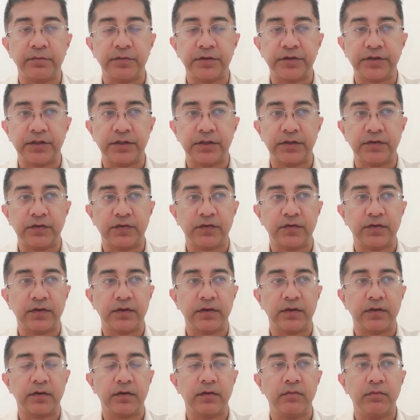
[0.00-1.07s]
Machines
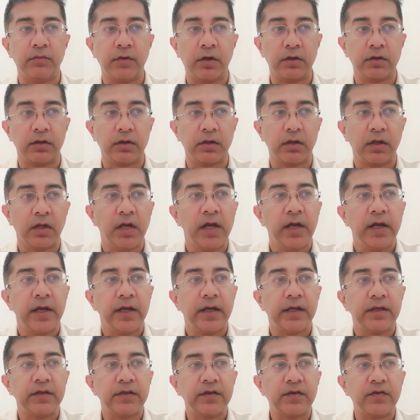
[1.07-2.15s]
model.
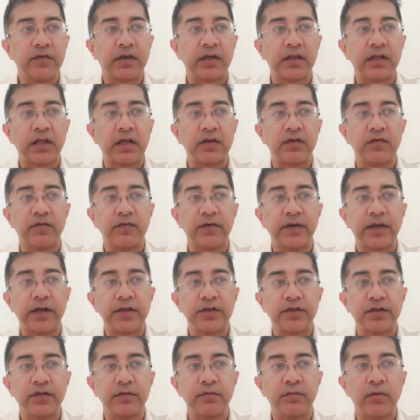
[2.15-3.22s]
It is a
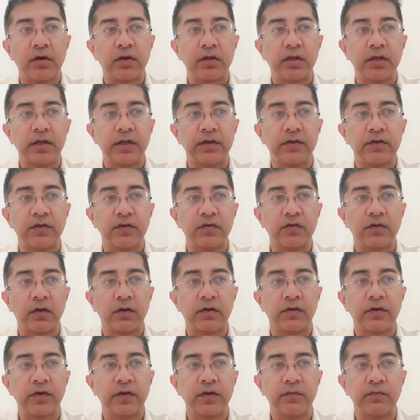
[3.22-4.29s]
classification model. In this
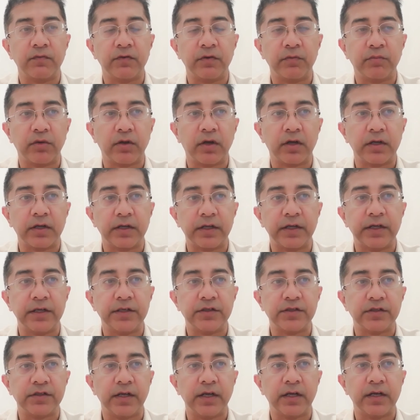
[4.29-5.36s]
algorithm, you plot
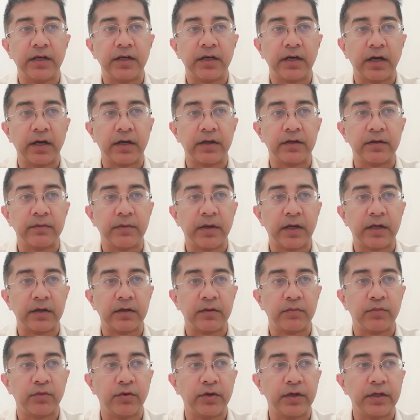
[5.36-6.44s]
each data item at
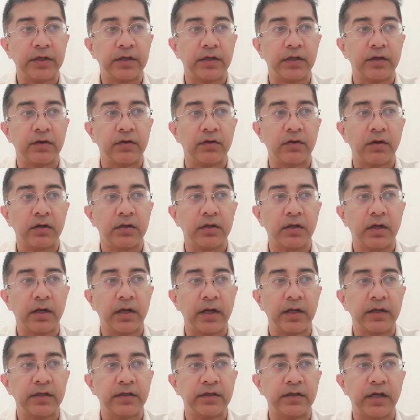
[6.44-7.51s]
a point
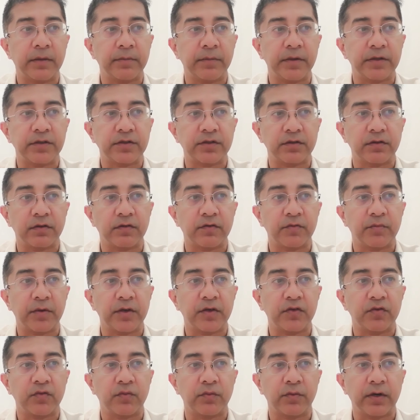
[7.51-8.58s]
non-n-dimensional
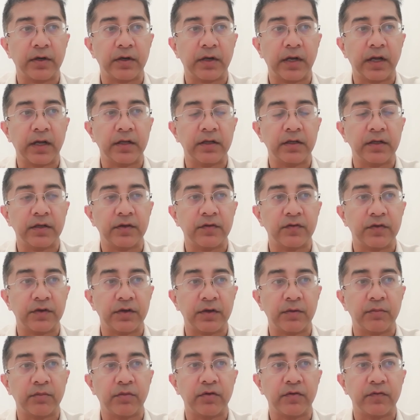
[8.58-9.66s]
space where n is the
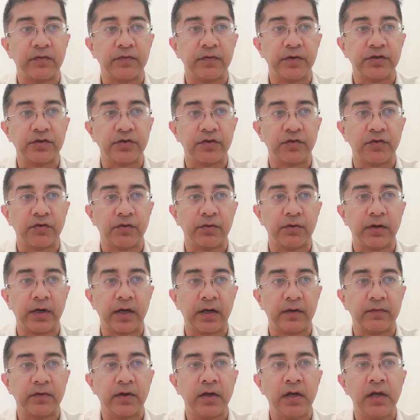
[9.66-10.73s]
number of features you
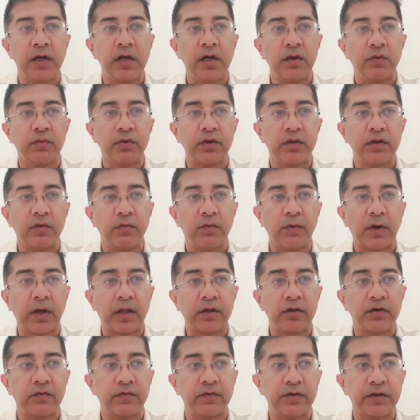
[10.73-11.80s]
have, with the
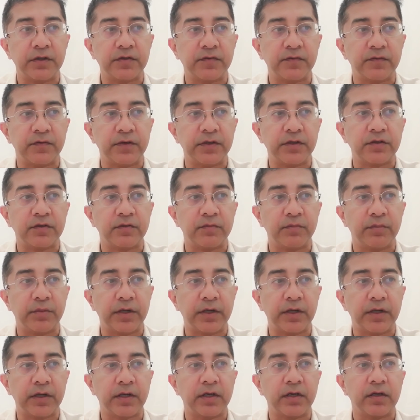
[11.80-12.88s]
value of each feature
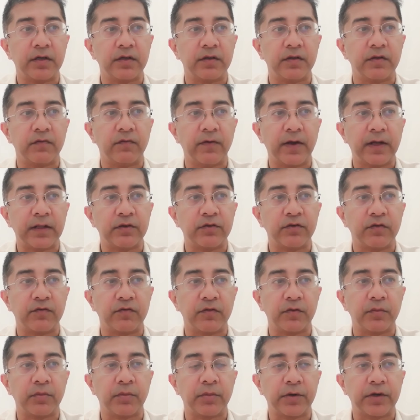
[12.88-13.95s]
being the value of
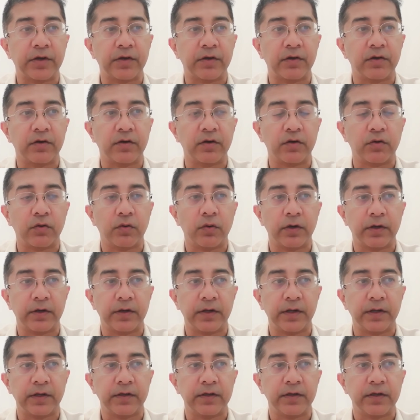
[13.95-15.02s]
a particular coordinate.